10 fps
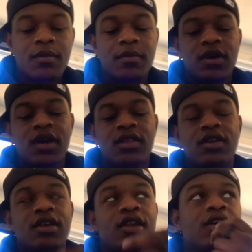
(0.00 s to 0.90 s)
But other
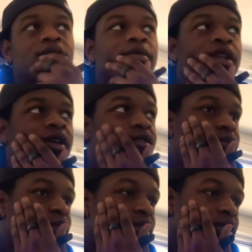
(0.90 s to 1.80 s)
than that, my life is
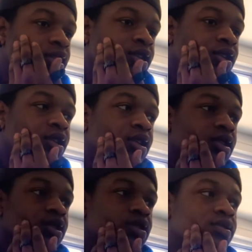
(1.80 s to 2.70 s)
pretty good.
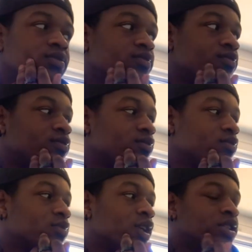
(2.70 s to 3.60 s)
Um,
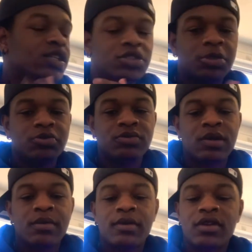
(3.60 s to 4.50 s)
I take trips with
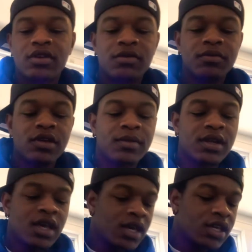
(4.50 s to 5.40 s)
my mother. Me and my
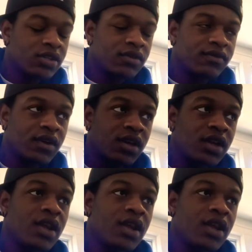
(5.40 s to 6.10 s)
dad get along fine.